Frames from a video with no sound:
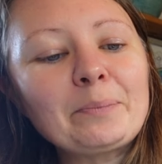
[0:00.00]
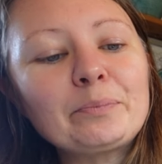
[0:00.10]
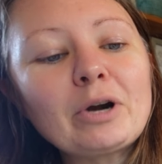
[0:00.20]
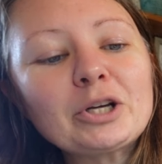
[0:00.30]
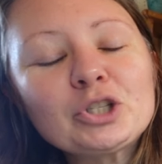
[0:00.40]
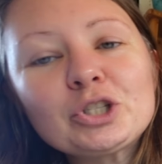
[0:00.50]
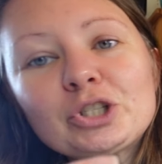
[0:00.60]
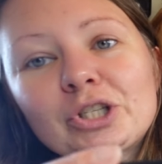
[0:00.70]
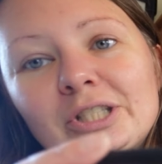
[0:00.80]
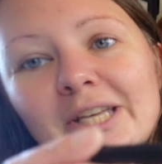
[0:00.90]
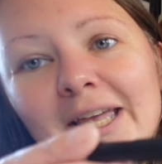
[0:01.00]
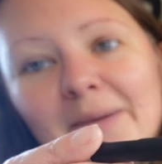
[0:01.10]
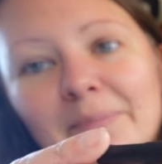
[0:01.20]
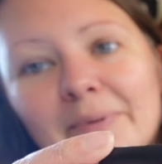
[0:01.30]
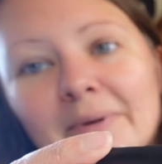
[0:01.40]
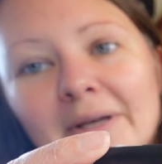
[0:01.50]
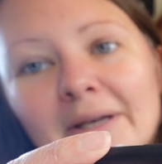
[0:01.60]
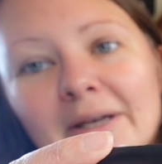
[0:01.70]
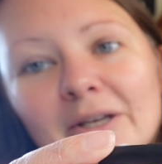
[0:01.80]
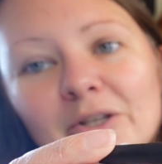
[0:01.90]
brush tip
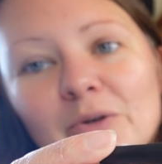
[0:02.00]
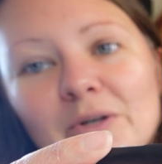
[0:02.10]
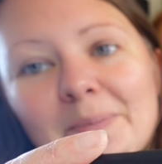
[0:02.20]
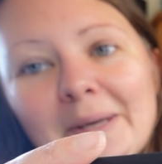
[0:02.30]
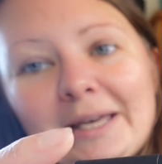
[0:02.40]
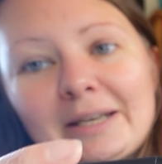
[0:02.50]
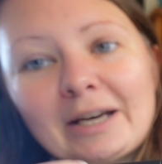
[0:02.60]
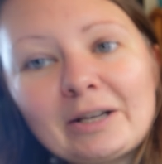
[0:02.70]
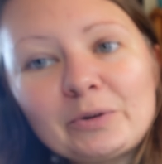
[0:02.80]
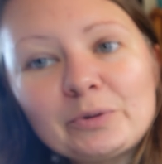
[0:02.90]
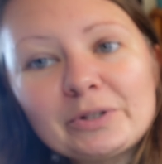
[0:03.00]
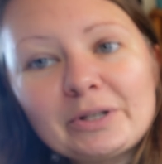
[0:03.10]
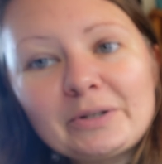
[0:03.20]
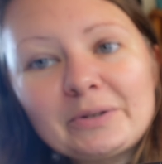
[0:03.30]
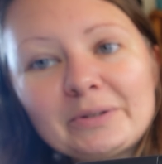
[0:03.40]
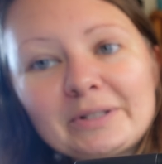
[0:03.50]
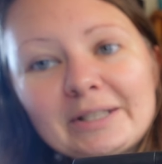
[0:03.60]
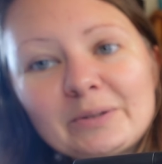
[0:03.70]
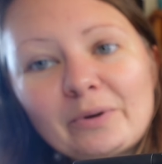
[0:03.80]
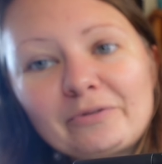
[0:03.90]
Unipin, and I also used
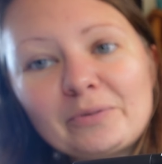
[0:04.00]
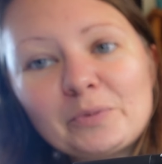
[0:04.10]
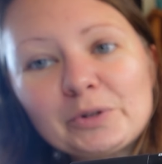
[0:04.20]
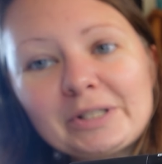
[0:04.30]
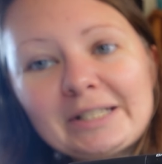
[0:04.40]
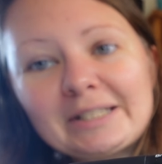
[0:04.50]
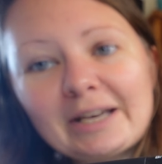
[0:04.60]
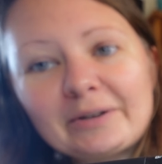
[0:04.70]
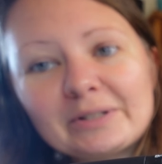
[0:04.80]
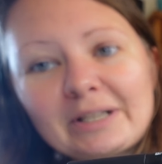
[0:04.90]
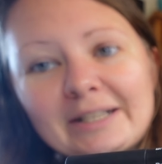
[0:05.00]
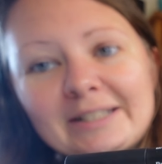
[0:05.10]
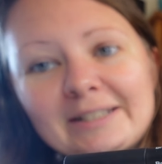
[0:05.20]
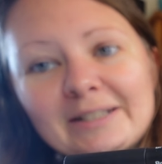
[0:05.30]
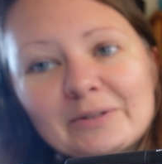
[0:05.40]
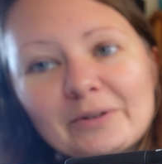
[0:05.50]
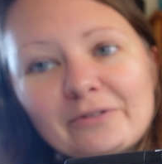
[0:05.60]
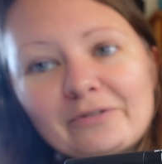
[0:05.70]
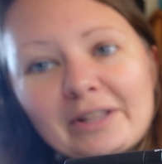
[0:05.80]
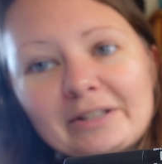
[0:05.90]
this one for more details, so like details on
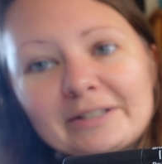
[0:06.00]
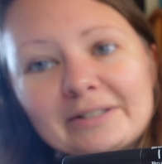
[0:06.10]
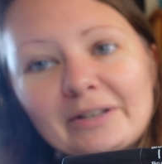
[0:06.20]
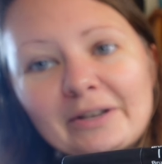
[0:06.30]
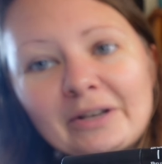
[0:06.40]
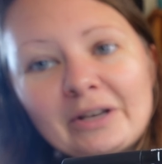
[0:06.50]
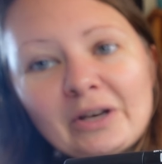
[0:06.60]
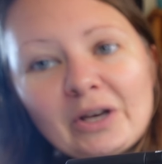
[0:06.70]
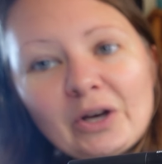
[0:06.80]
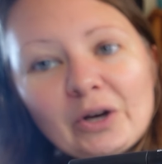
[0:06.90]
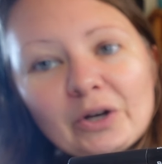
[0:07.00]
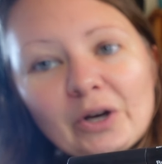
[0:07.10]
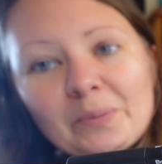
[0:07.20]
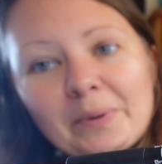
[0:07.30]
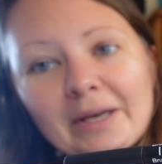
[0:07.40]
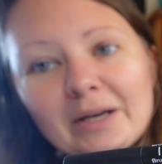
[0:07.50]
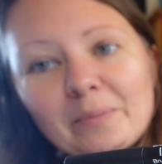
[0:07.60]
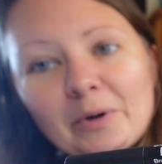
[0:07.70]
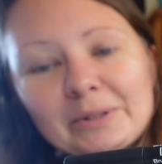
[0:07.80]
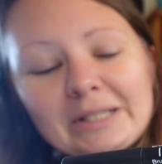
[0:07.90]
the feathers, the Copic
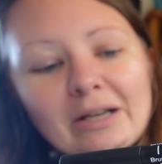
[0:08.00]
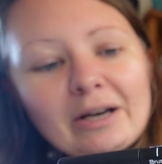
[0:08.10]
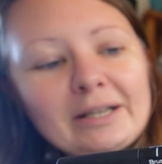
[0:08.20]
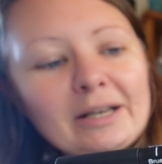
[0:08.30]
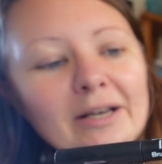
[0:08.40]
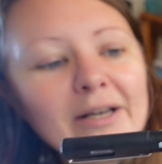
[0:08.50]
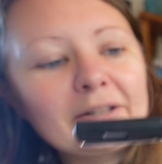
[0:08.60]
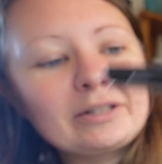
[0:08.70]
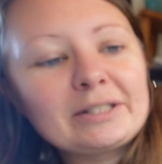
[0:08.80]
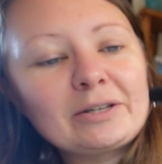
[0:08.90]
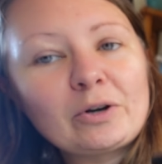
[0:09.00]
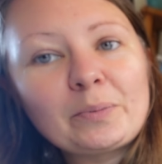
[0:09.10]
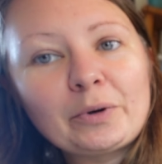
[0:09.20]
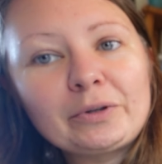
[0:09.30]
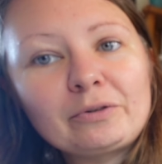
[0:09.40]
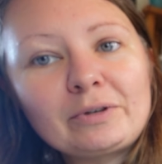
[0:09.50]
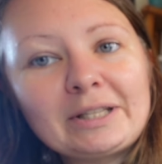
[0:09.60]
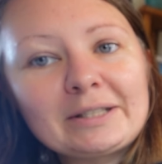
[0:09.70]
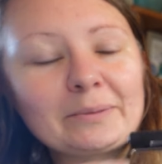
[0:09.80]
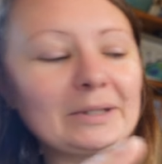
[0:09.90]
multi-liner, the
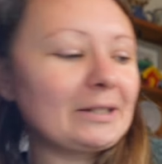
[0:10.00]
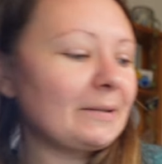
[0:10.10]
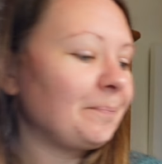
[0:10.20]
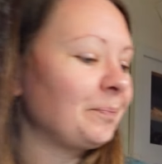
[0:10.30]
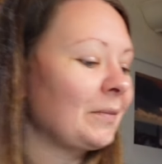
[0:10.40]
0.3 this one is.